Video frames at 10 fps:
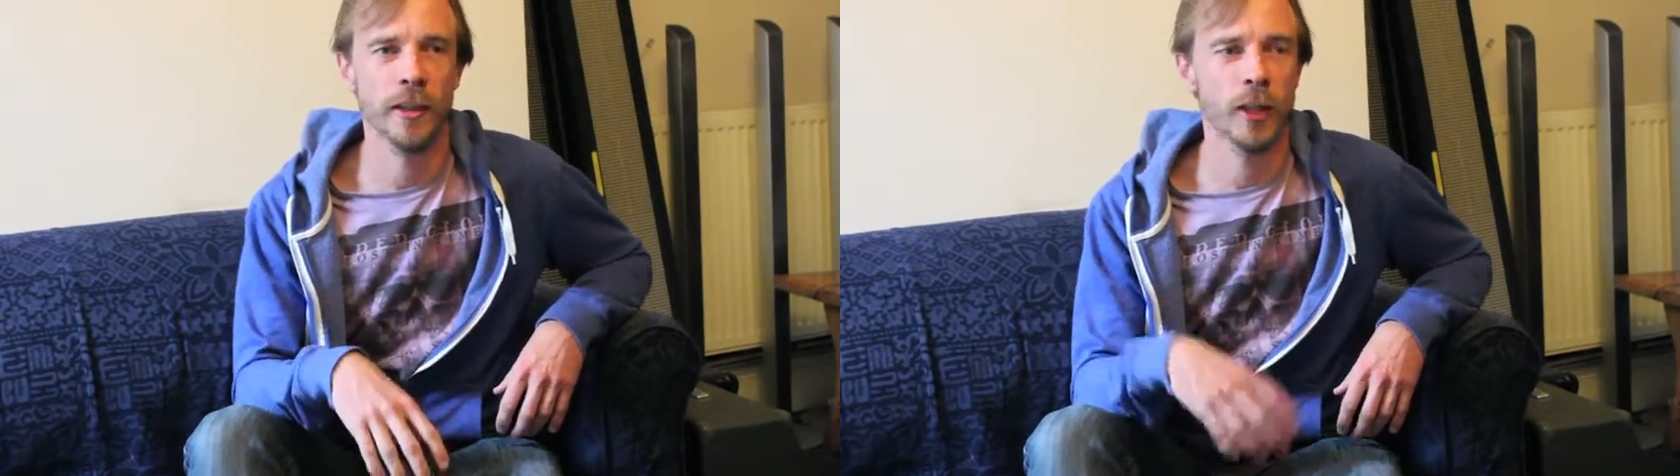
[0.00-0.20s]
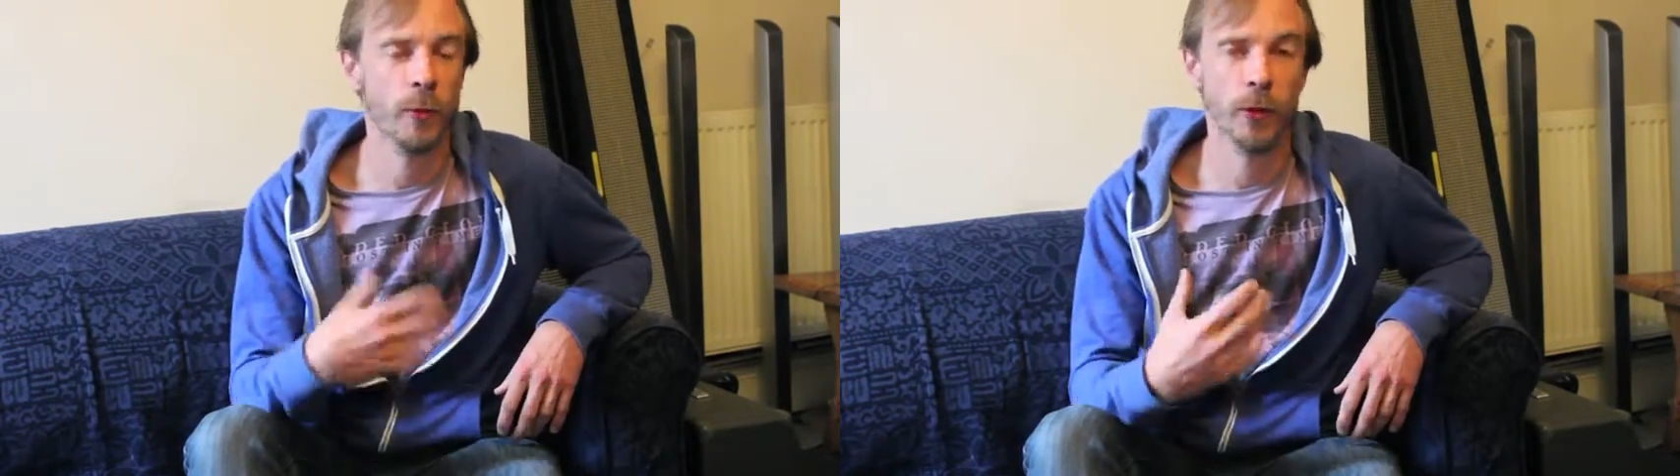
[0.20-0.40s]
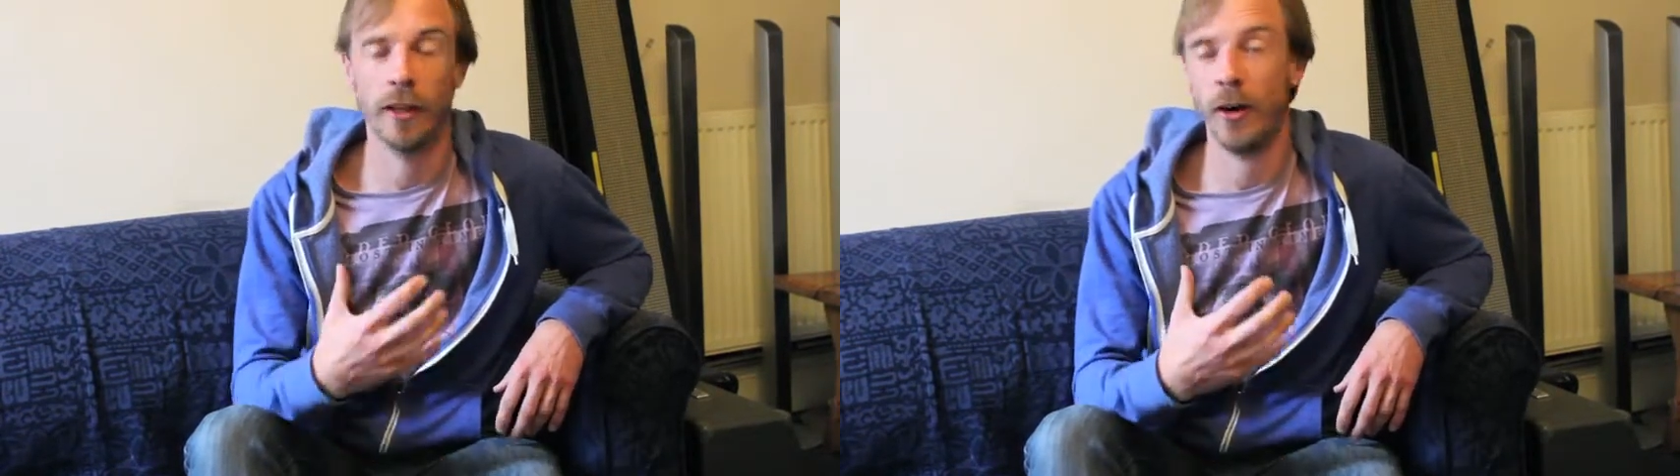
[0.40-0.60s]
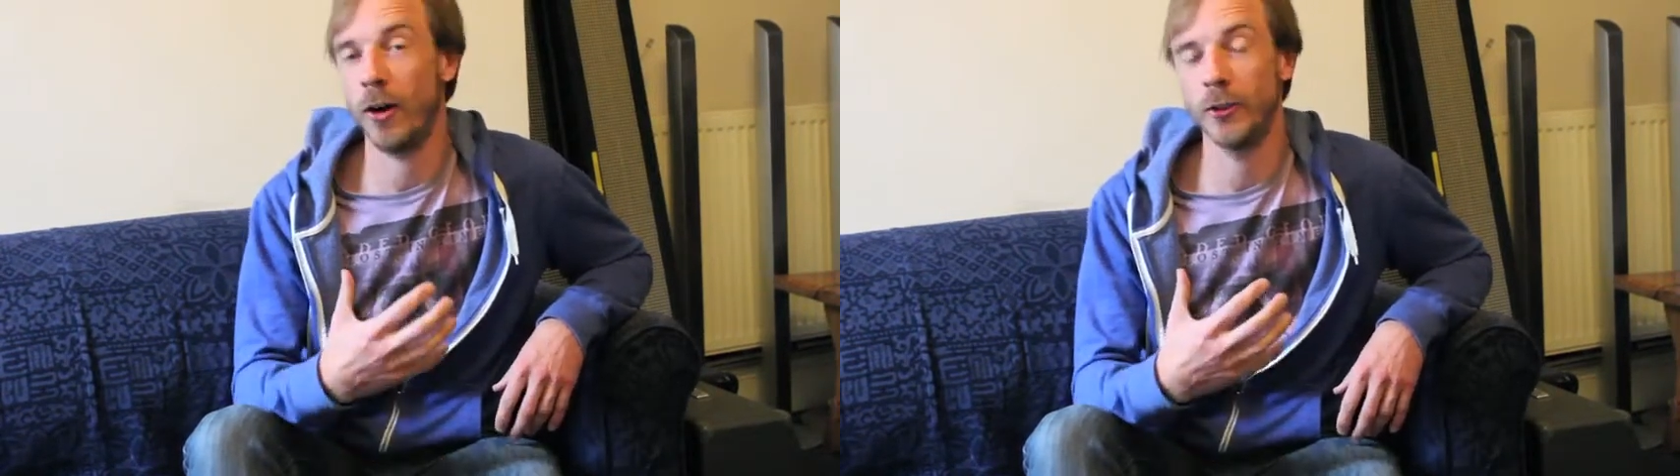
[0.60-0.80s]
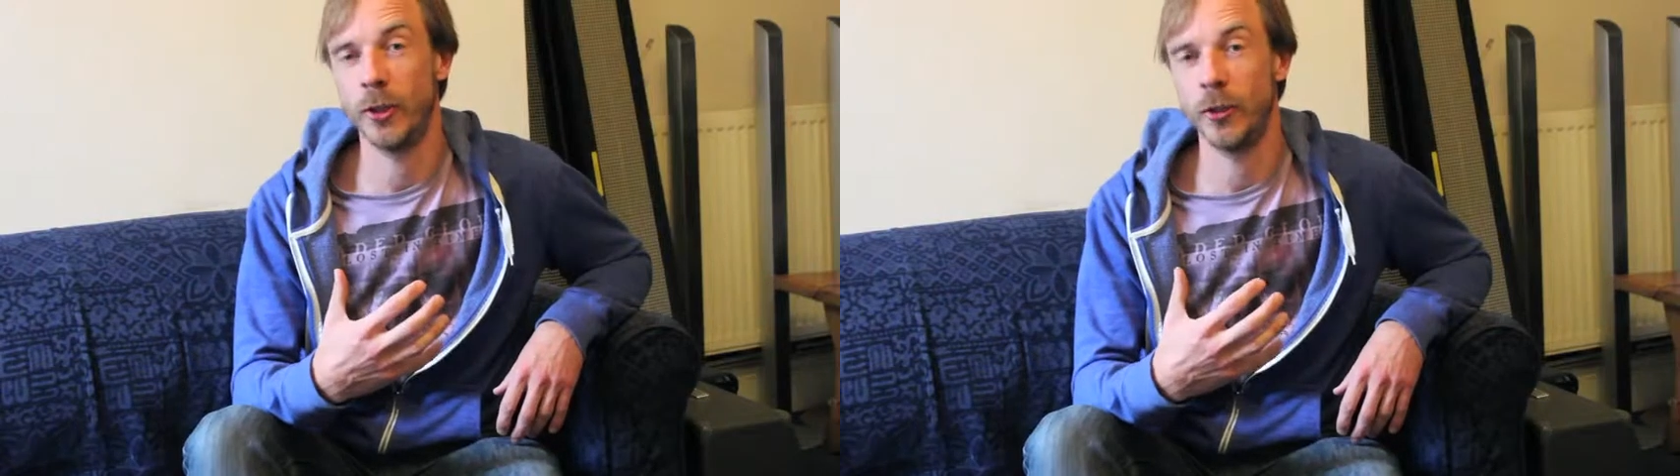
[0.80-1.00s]
they put their
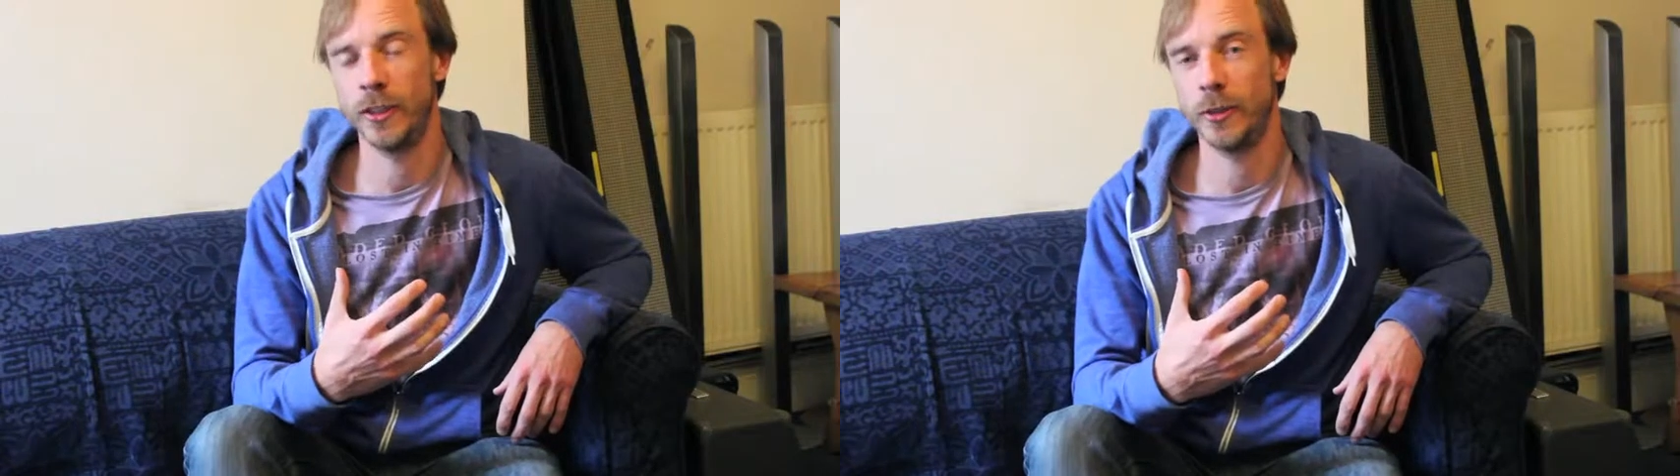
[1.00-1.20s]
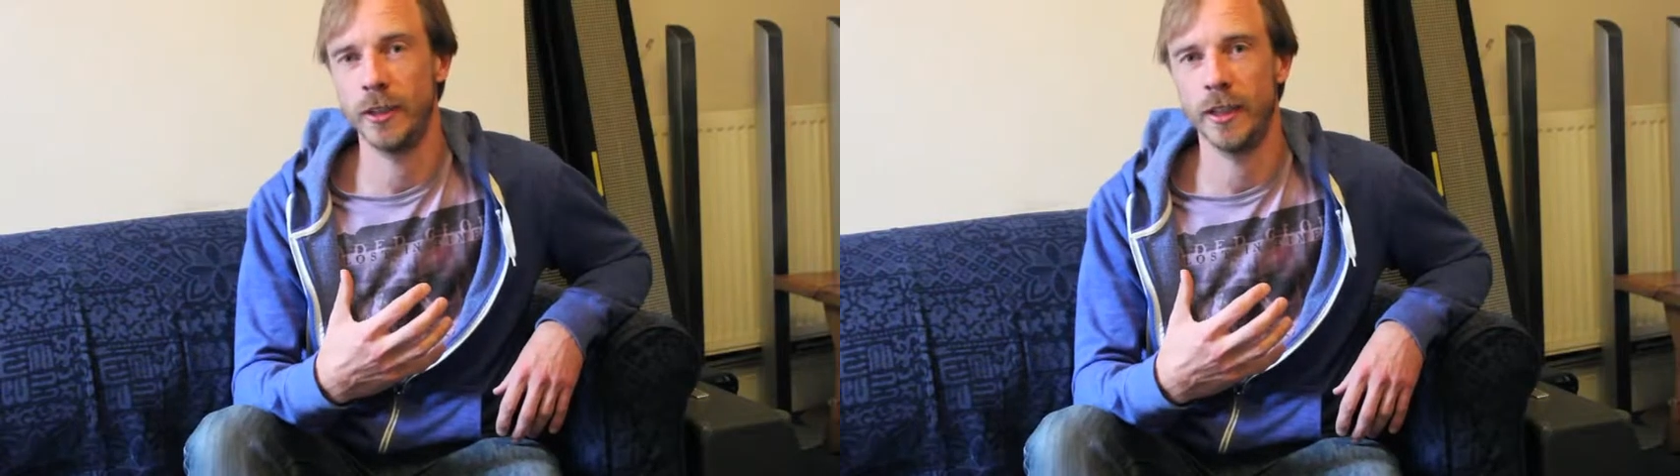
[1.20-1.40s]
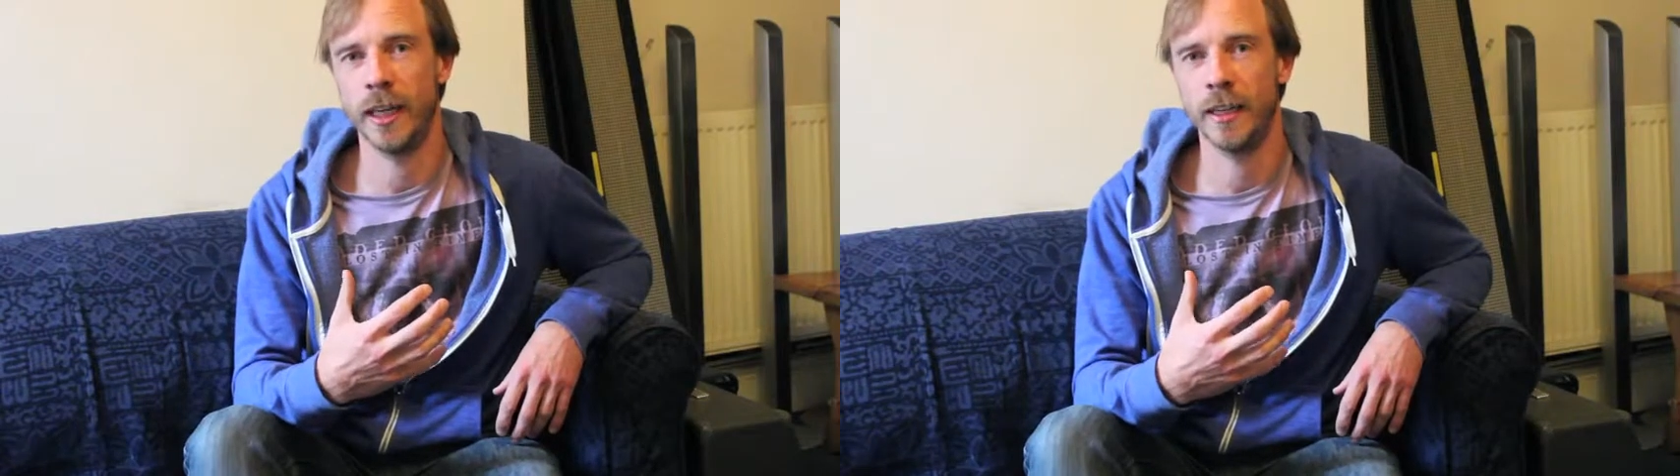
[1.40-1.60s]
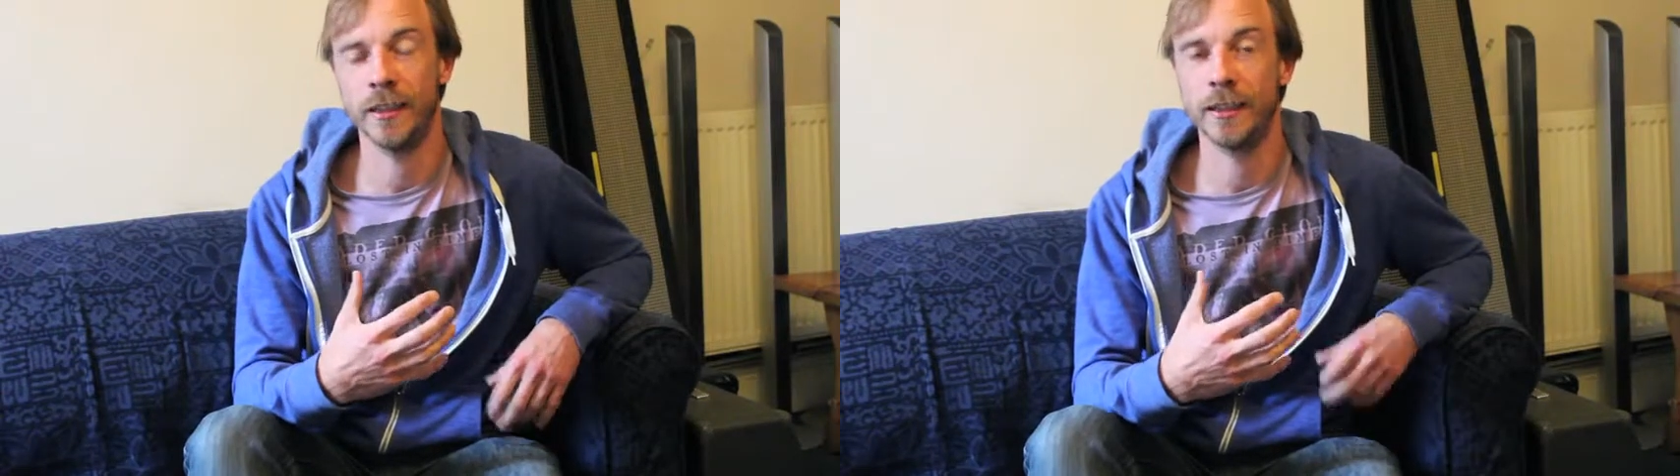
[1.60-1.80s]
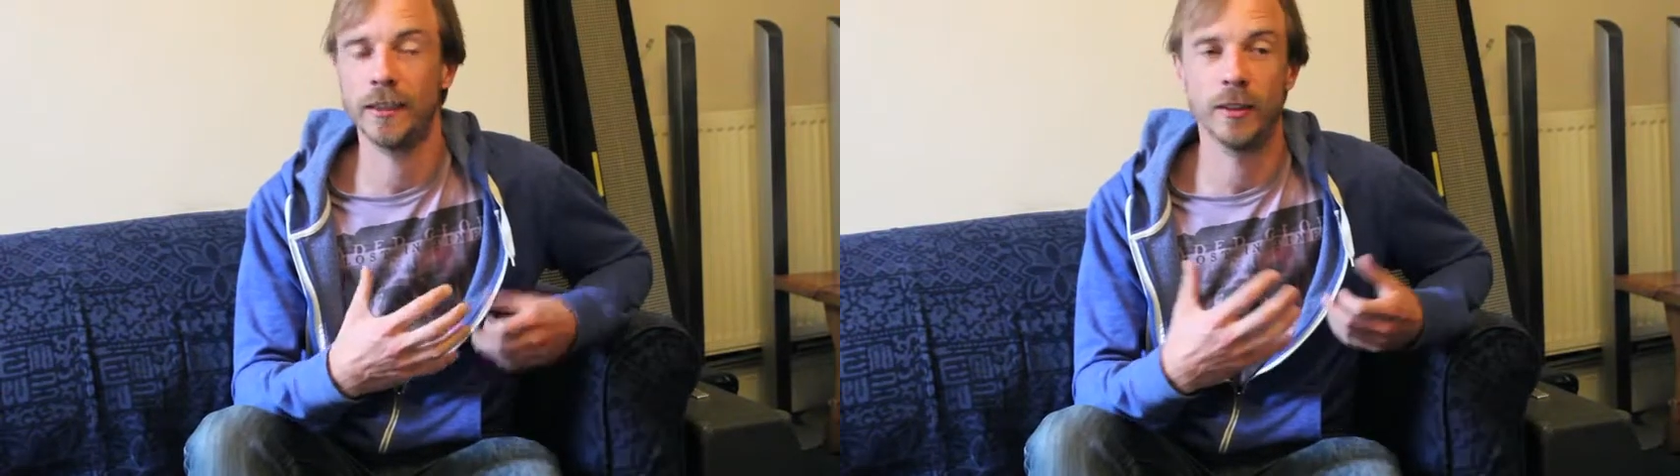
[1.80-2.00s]
heart and soul into it, and